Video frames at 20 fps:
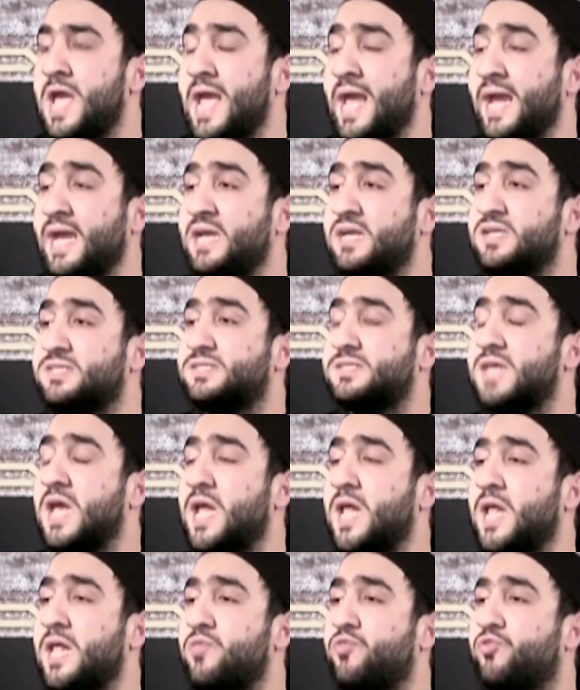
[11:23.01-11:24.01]
He
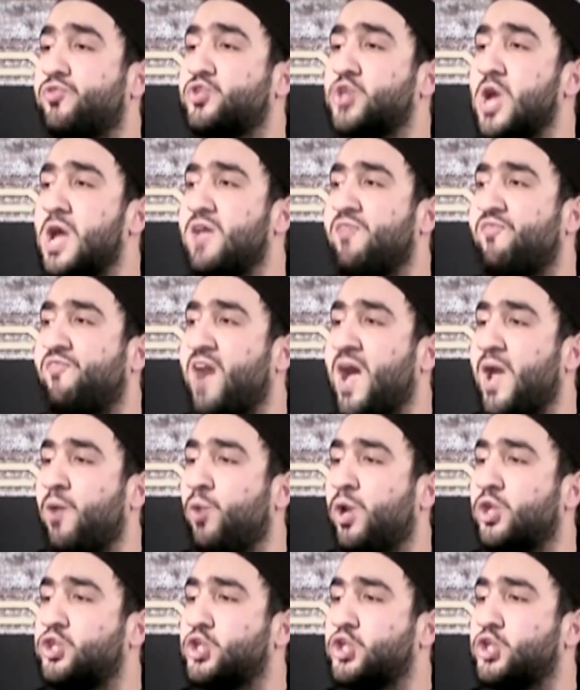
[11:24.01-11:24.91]
said, if I were